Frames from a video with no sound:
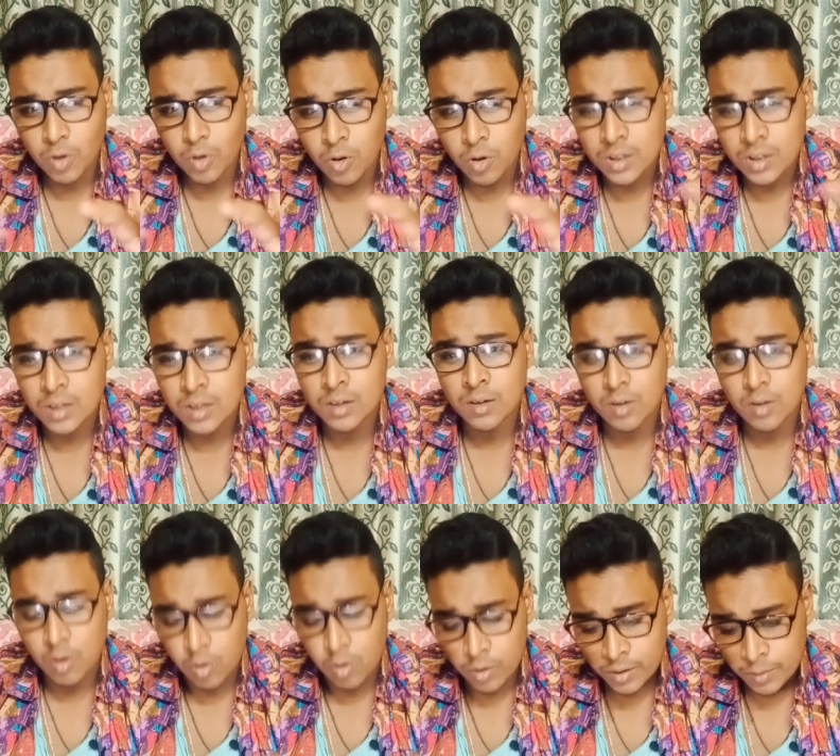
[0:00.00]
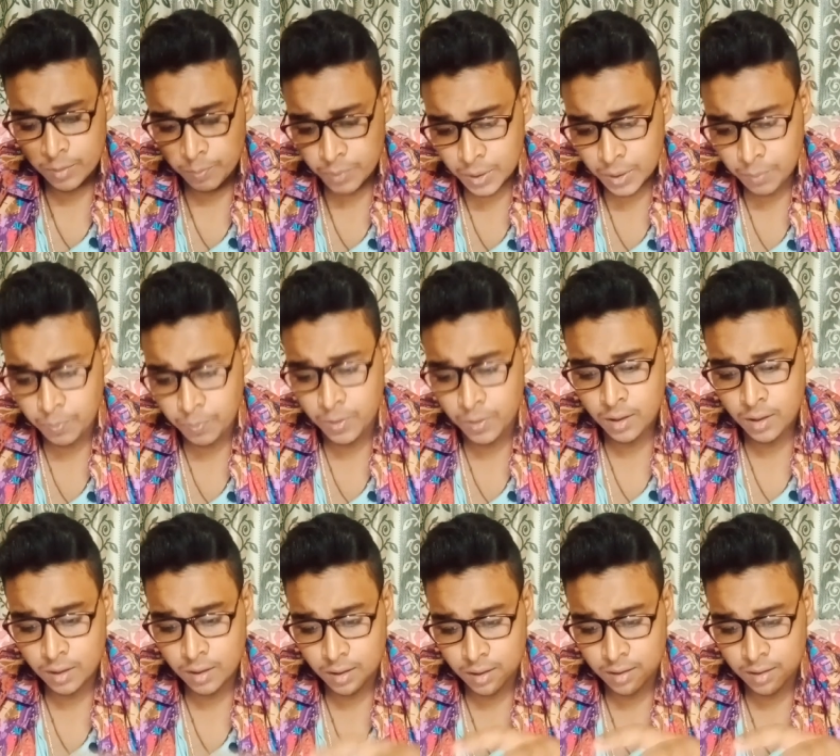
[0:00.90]
all the
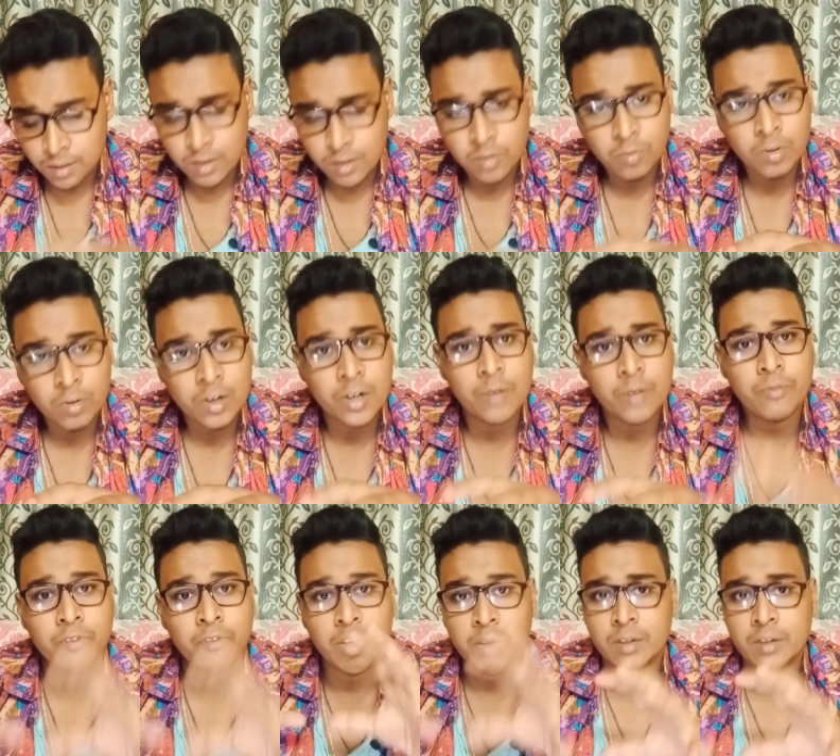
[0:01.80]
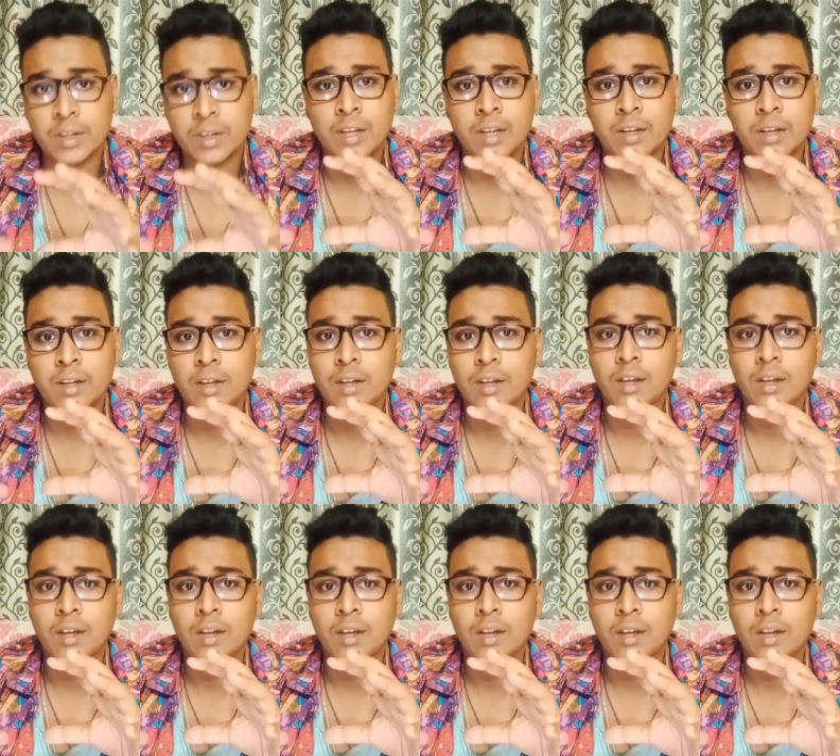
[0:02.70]
people in this world are facing,